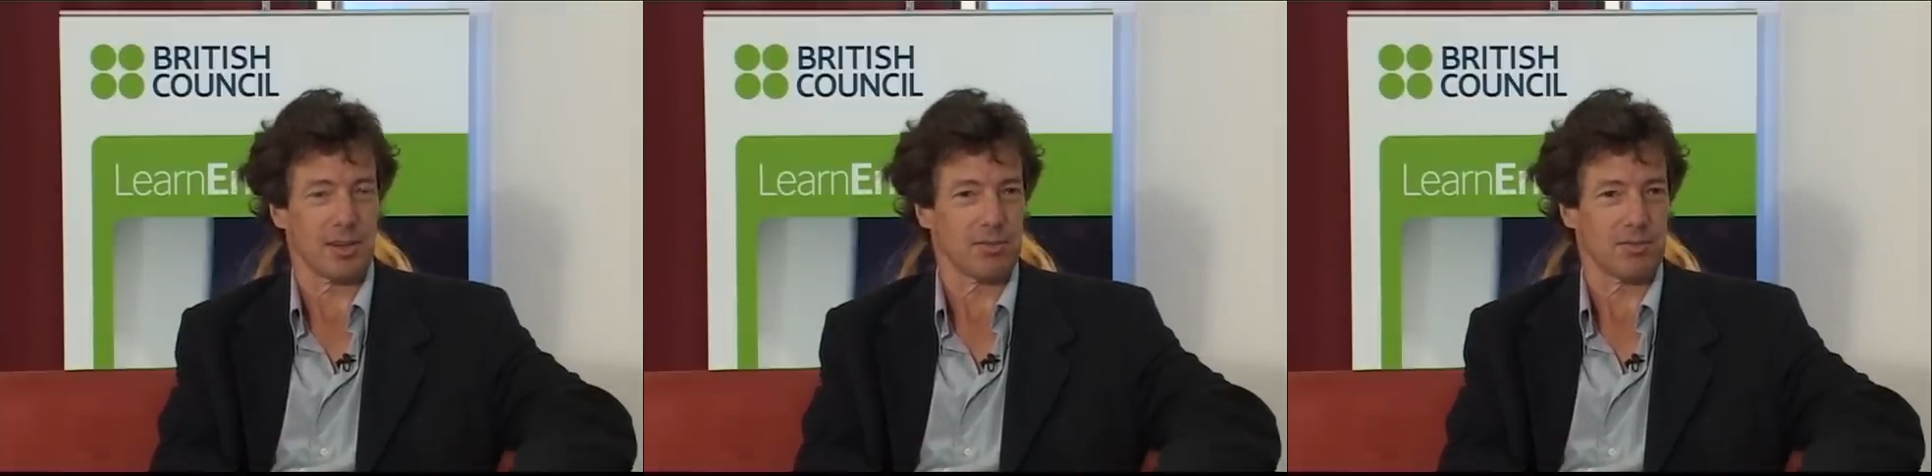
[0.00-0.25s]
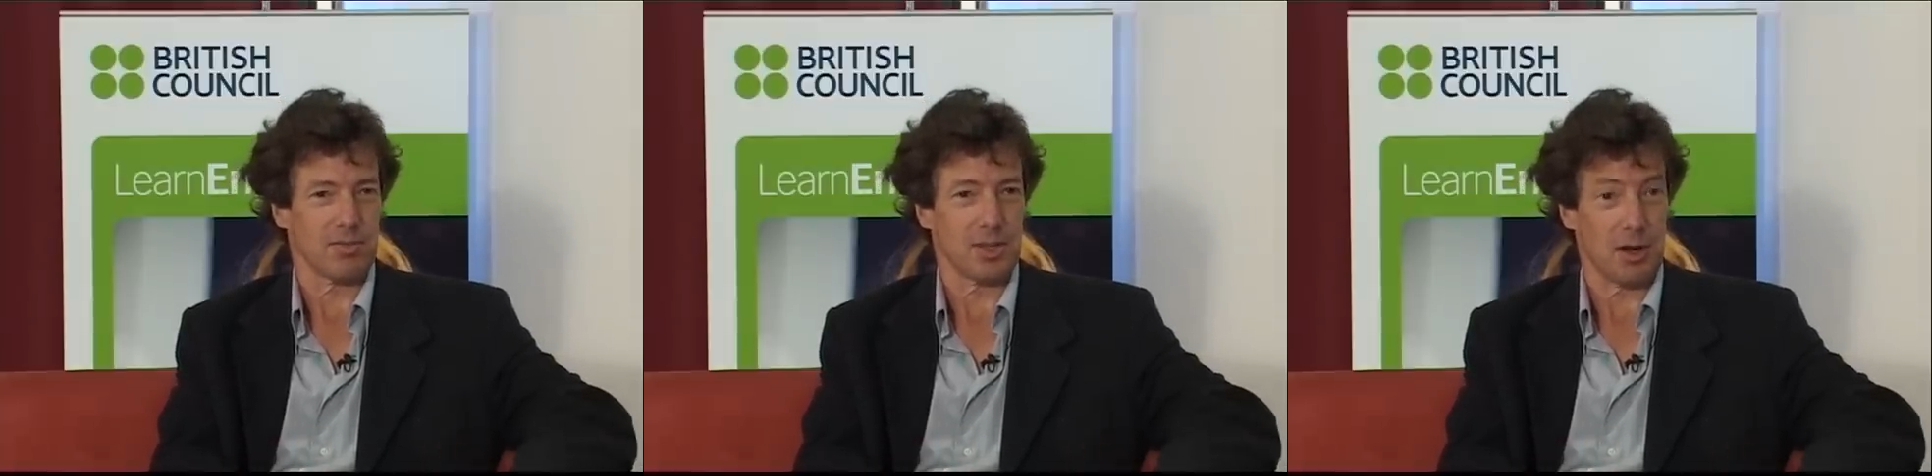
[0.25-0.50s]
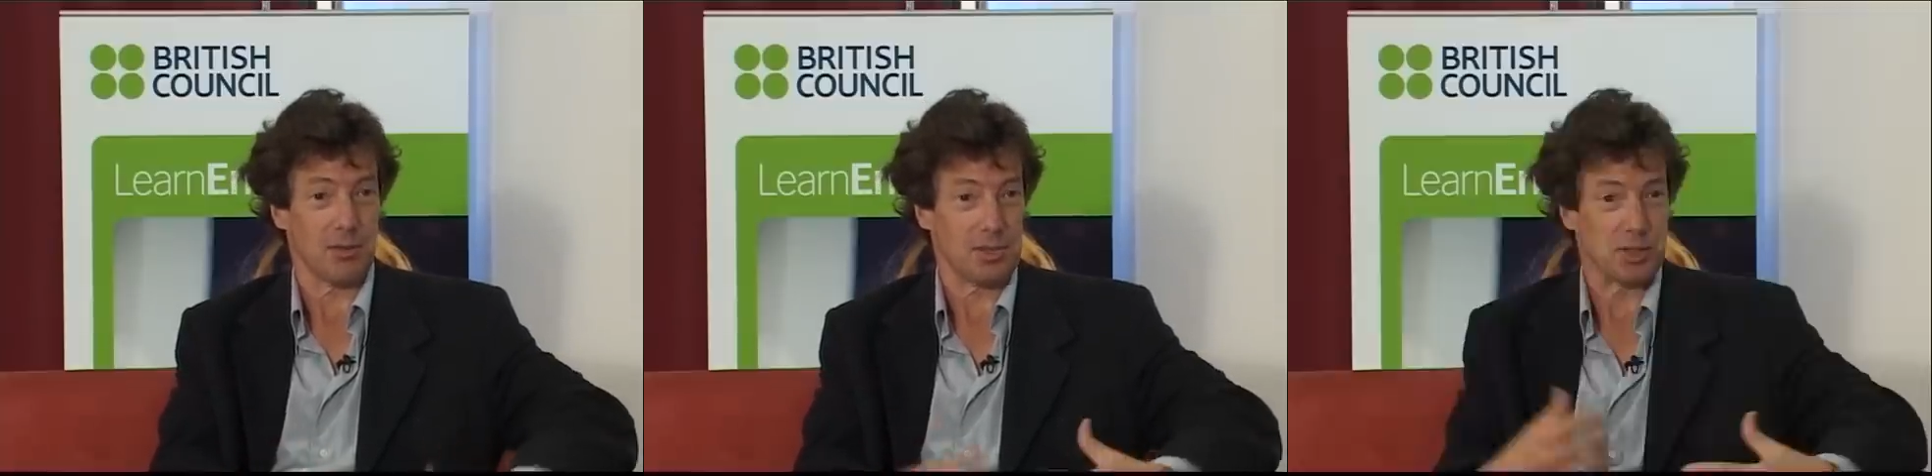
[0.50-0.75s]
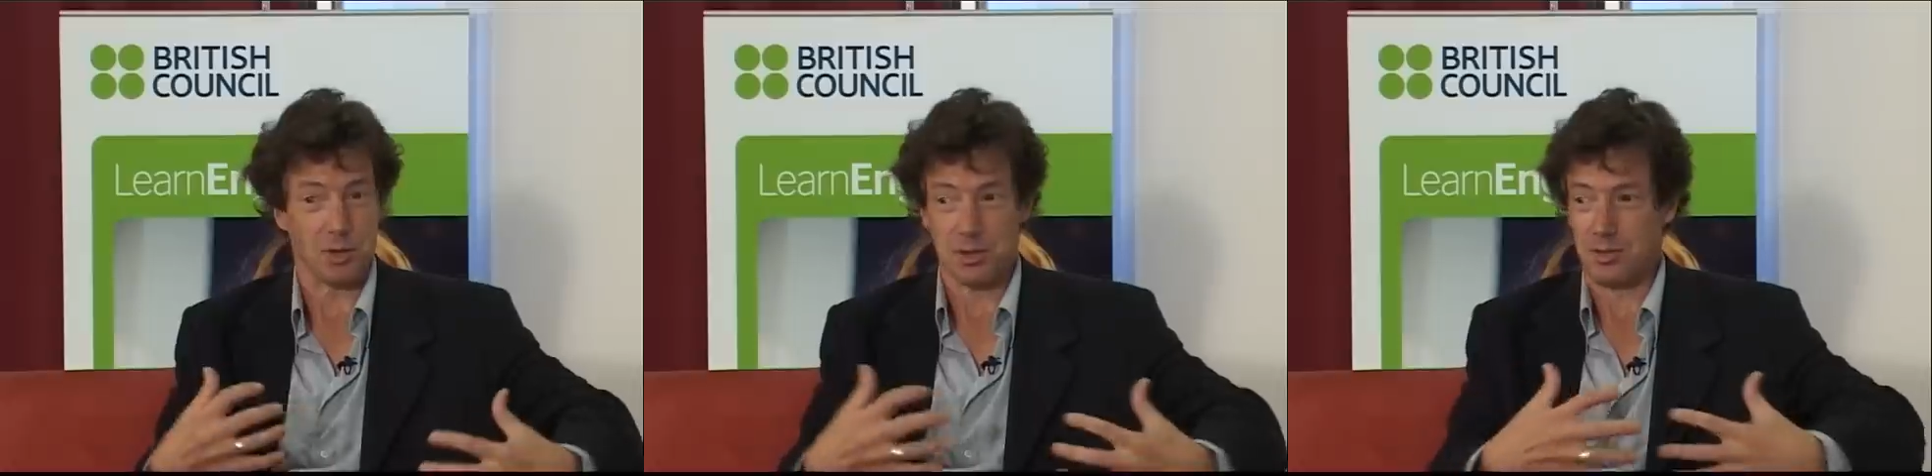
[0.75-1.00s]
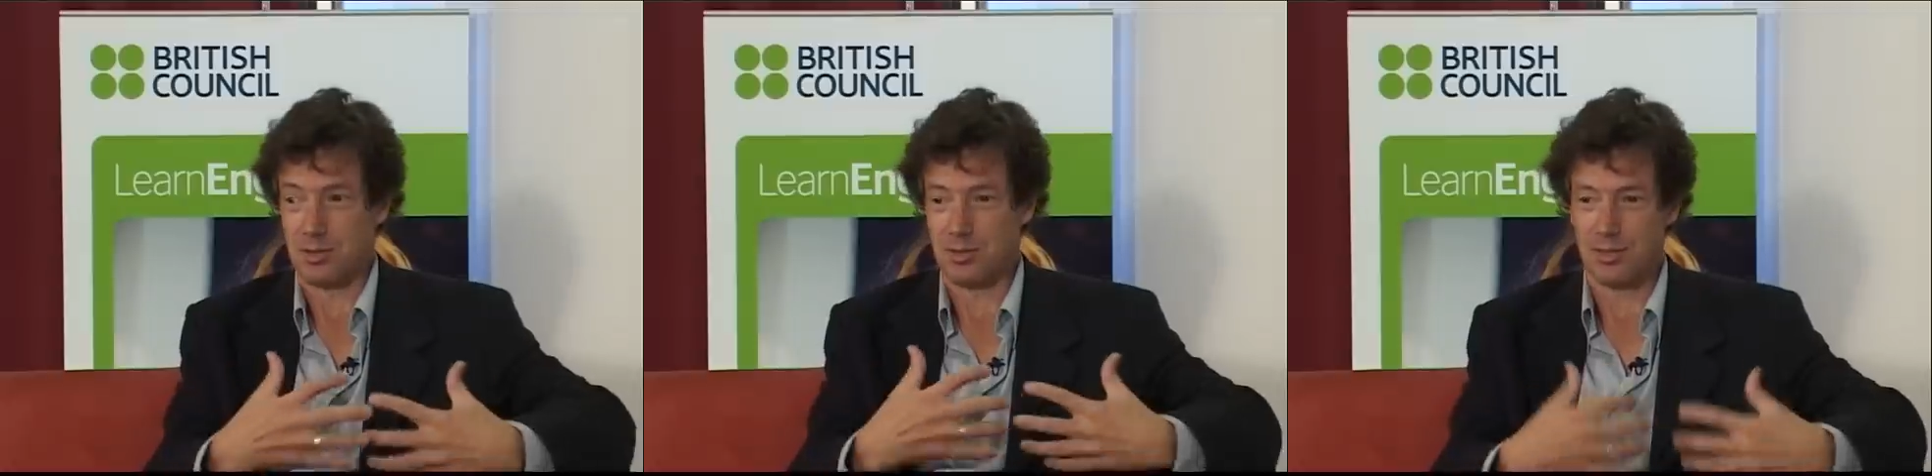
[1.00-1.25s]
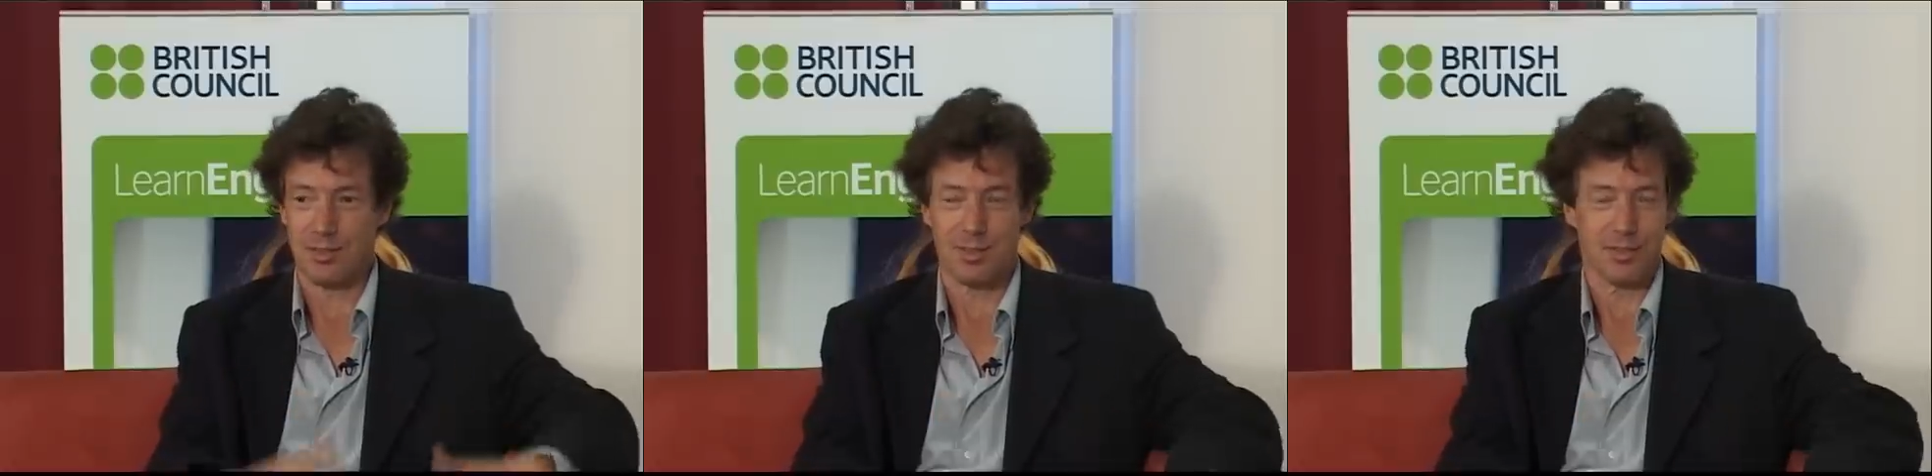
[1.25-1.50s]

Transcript: And I've enjoyed just